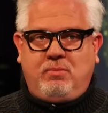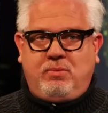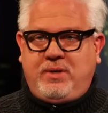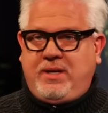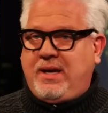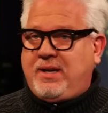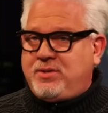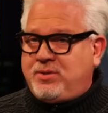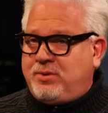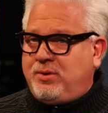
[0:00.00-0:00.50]

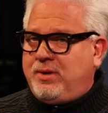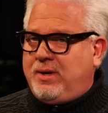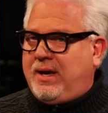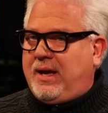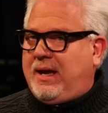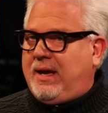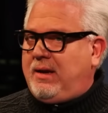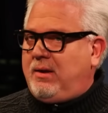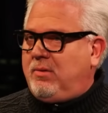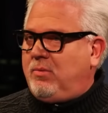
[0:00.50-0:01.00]

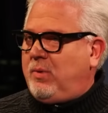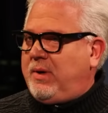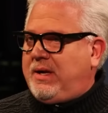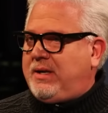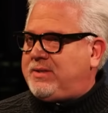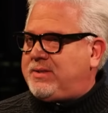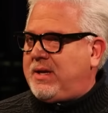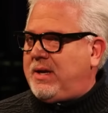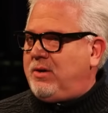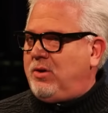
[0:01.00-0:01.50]
yesterday
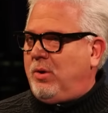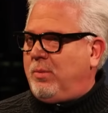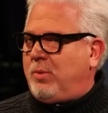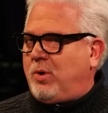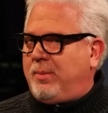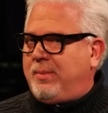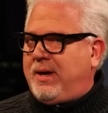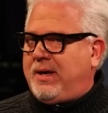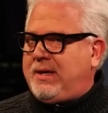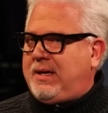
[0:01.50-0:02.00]
we said no
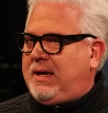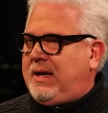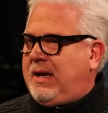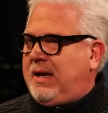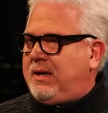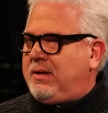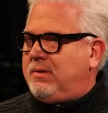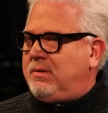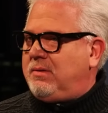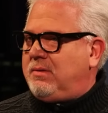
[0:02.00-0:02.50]
more money
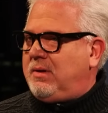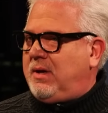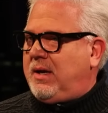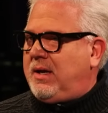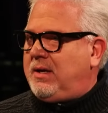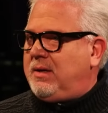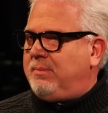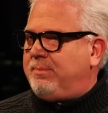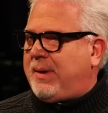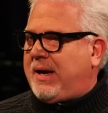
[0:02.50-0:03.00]

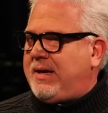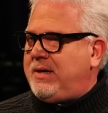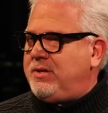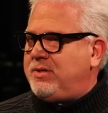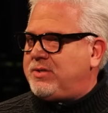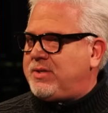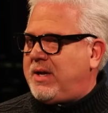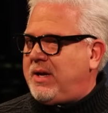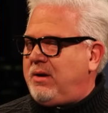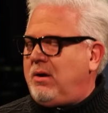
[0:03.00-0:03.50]
and
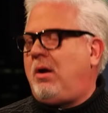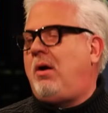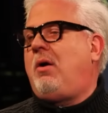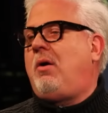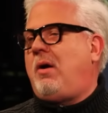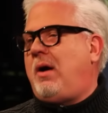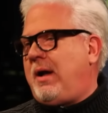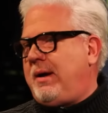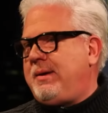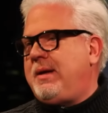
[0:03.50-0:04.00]
Biden said,
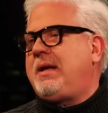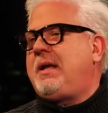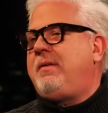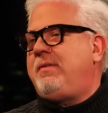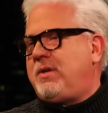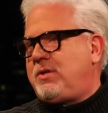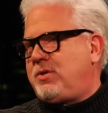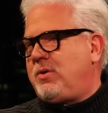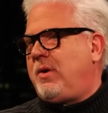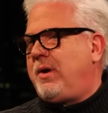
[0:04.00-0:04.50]
oh, I'm going to
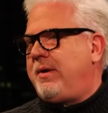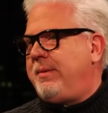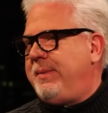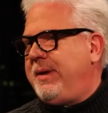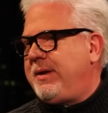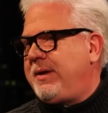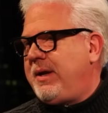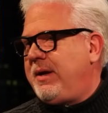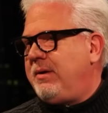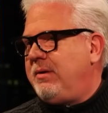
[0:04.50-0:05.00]
give you 200 million.